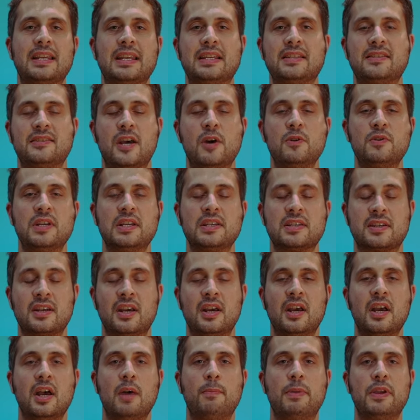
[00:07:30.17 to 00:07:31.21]
is noticed
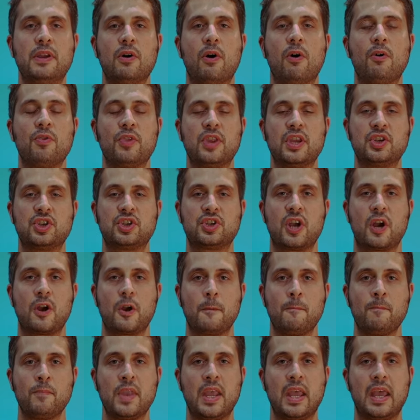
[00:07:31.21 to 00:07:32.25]
beyond this show.